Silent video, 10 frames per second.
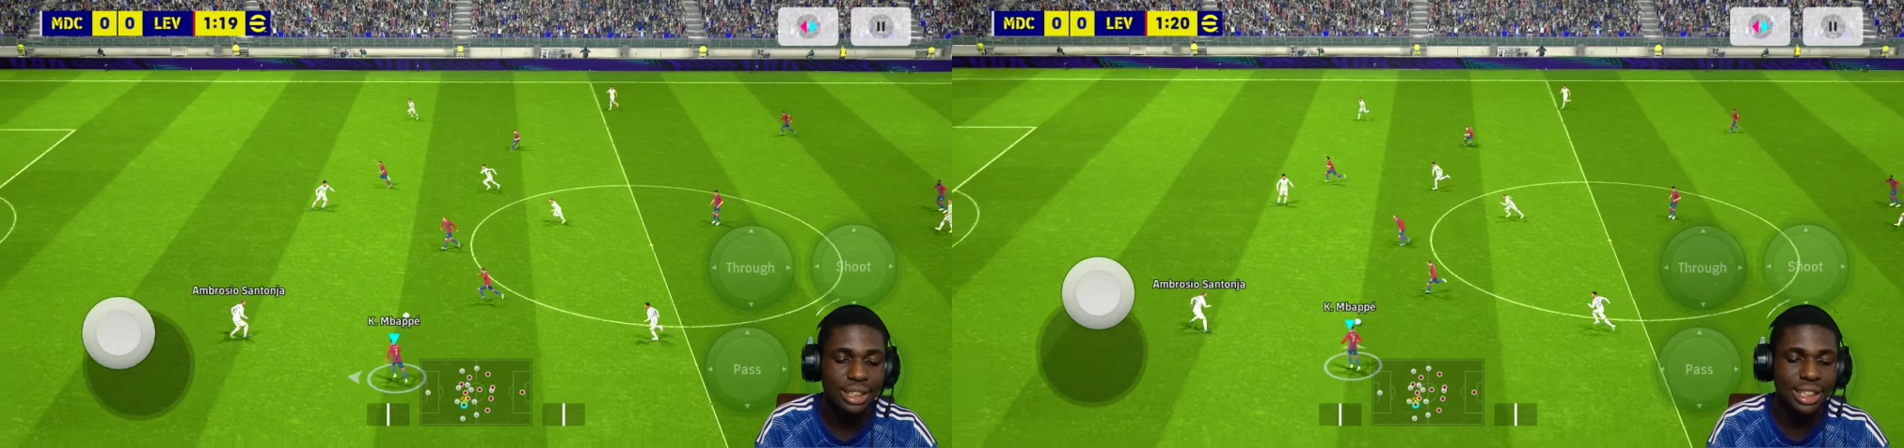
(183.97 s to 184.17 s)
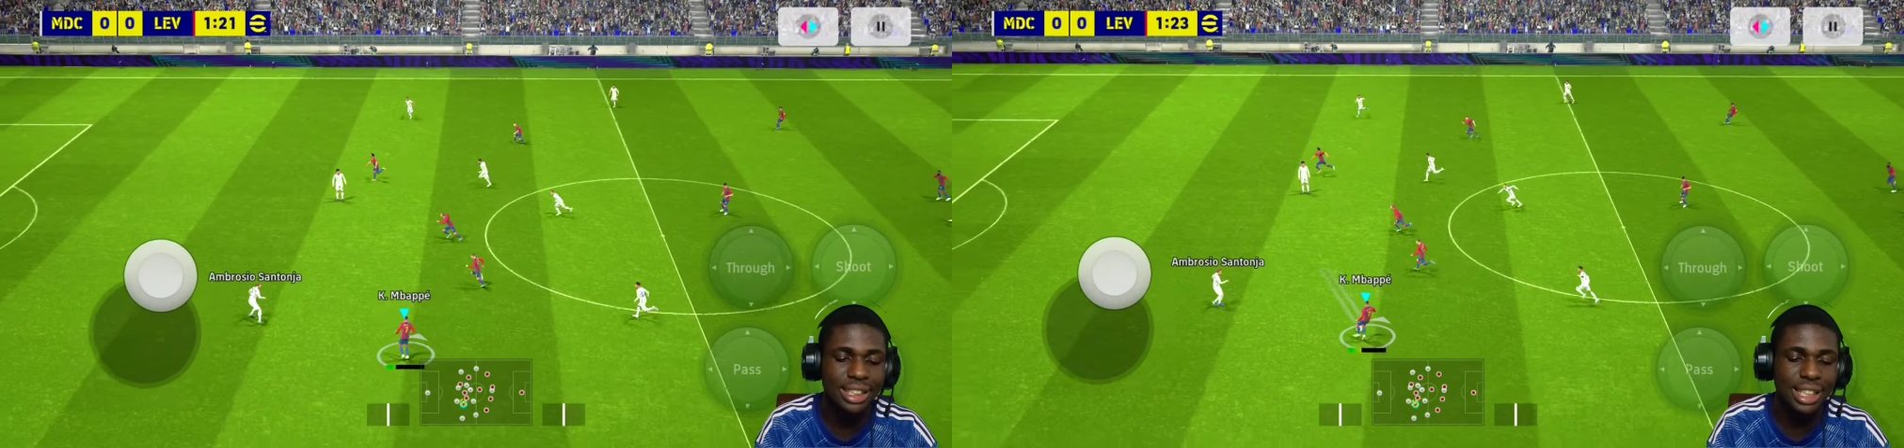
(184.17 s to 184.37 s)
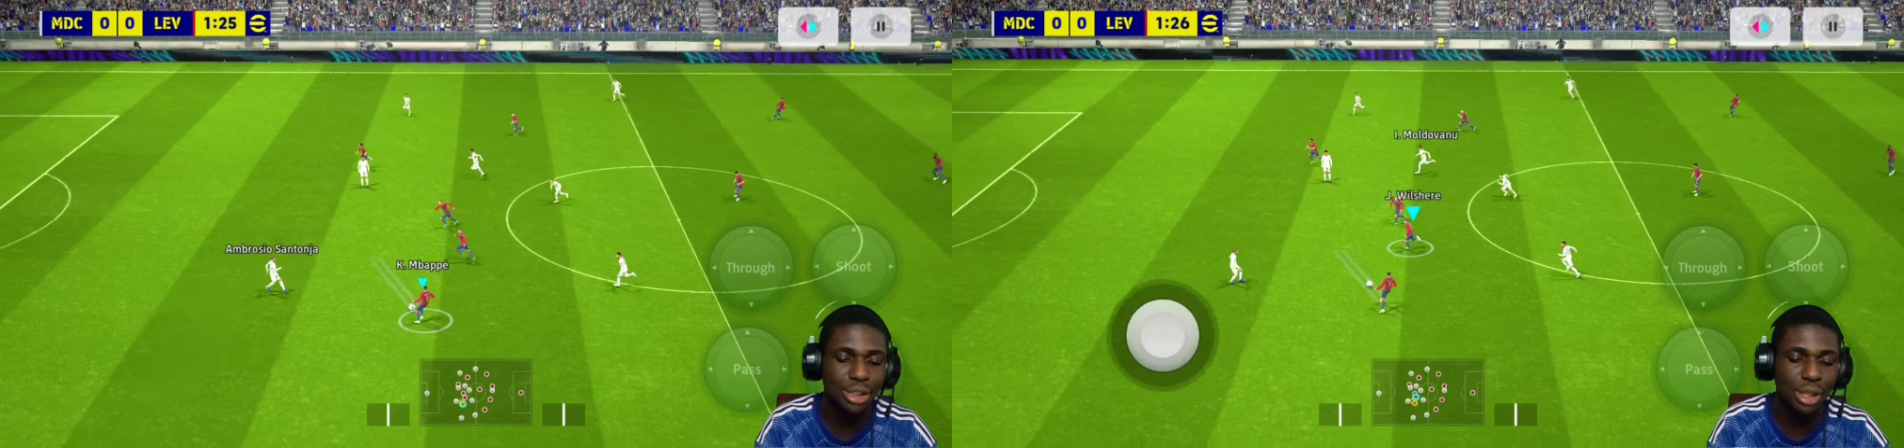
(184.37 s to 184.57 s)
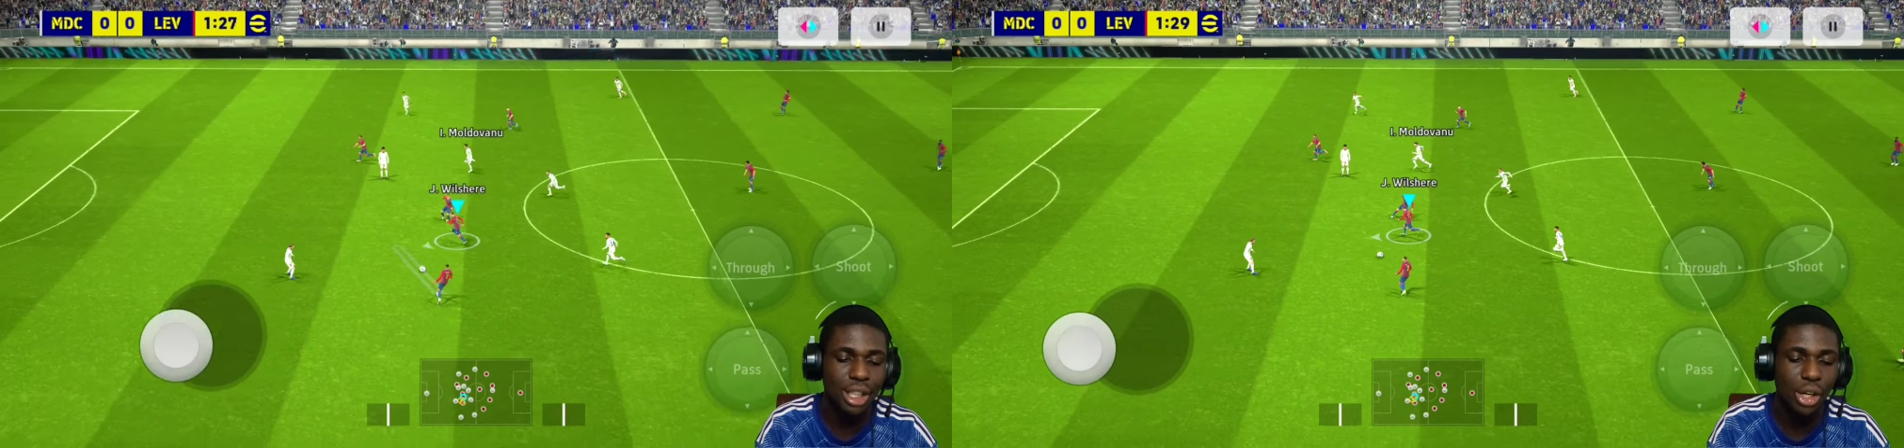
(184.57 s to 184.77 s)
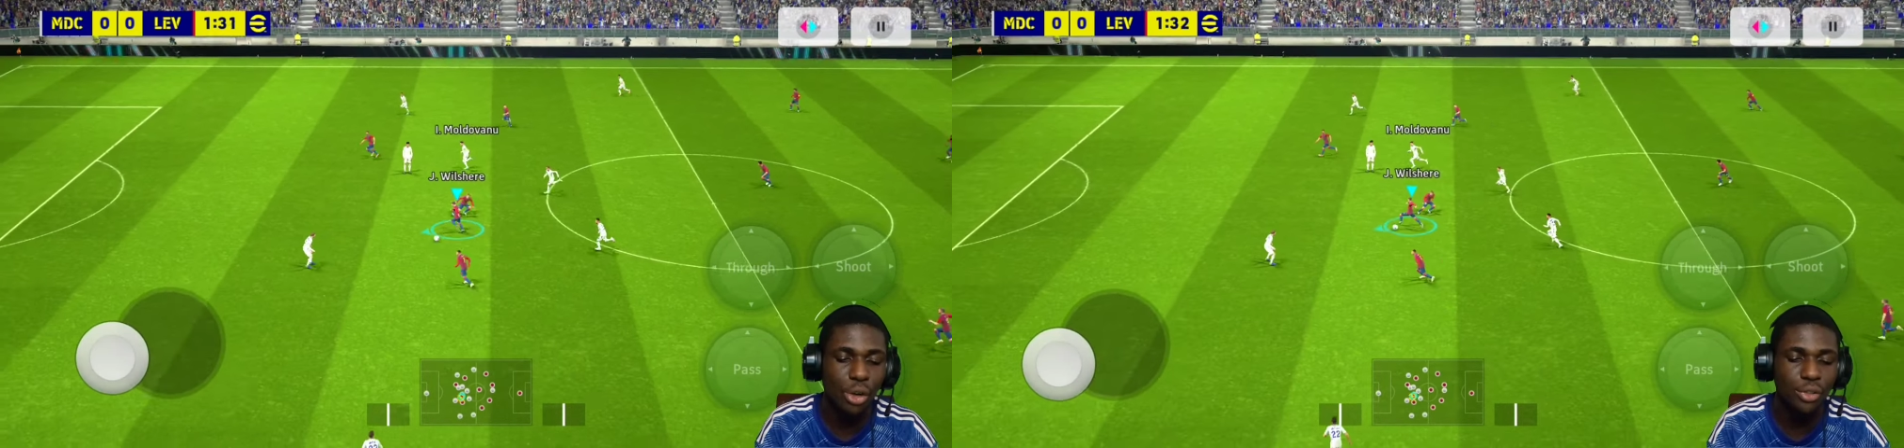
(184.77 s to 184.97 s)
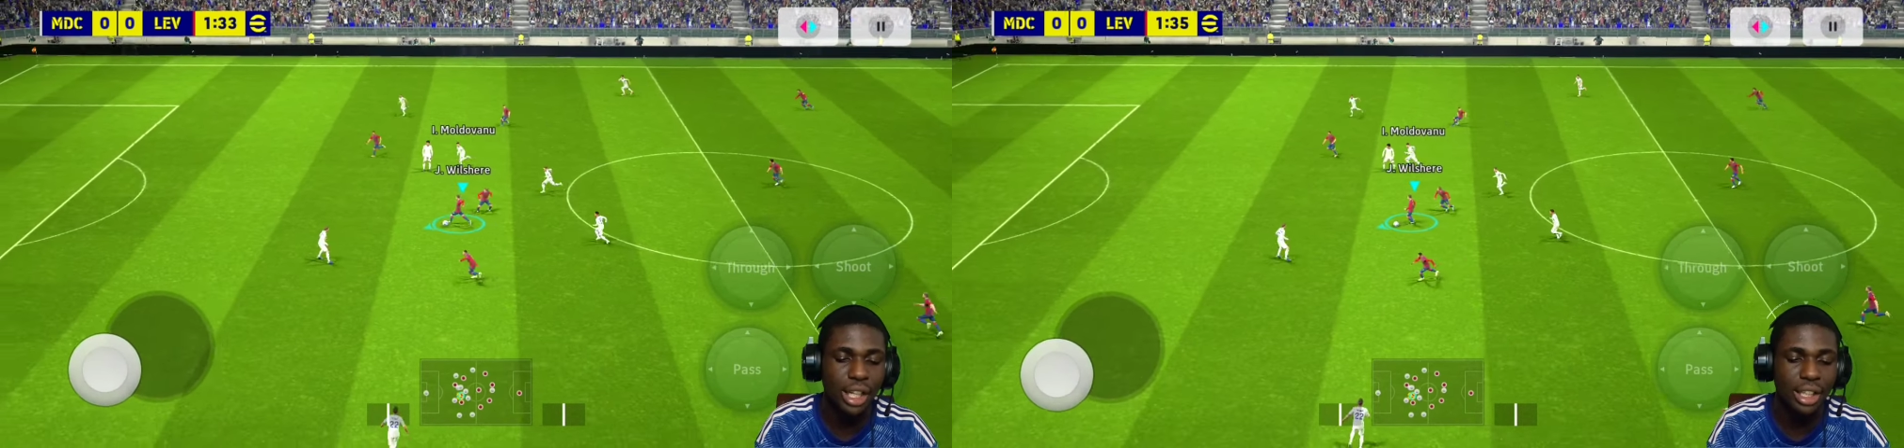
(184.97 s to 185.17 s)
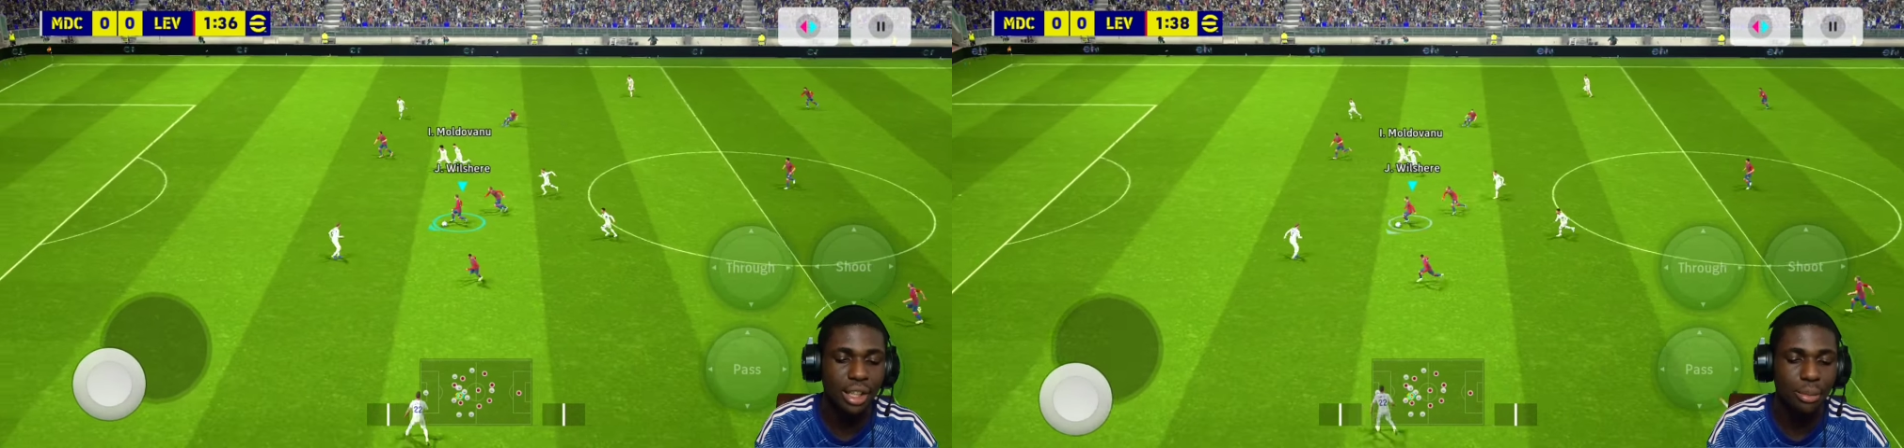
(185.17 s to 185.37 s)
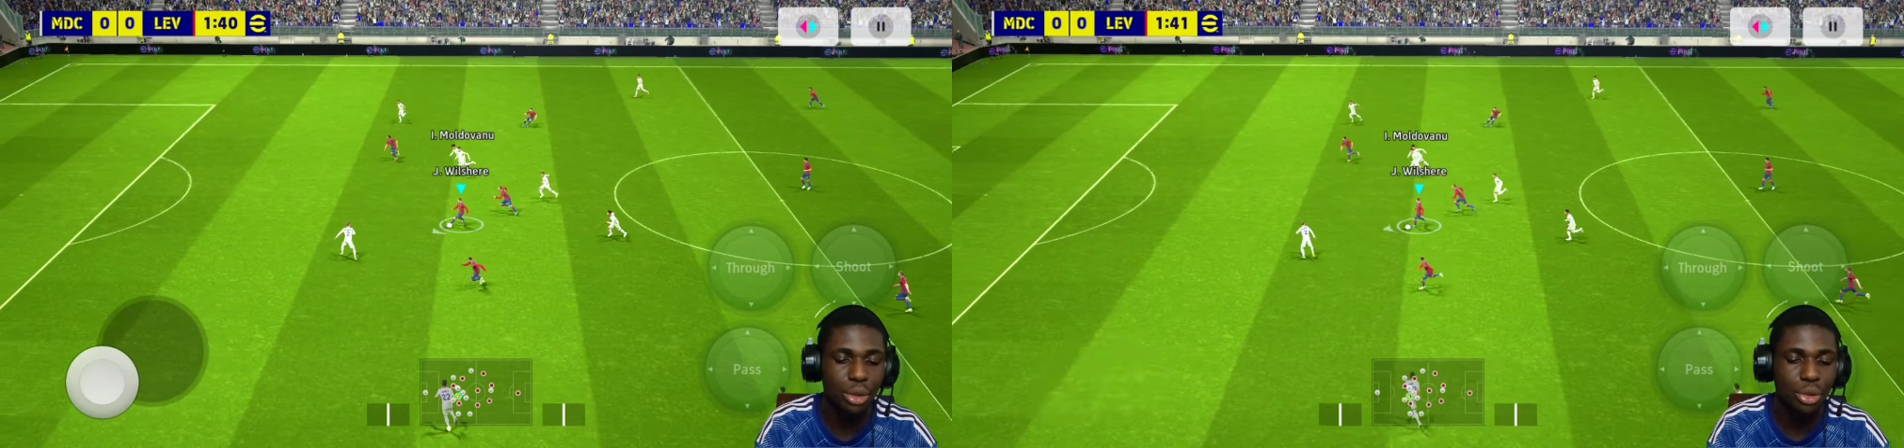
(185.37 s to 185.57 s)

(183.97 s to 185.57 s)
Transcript: This is actually an offline game.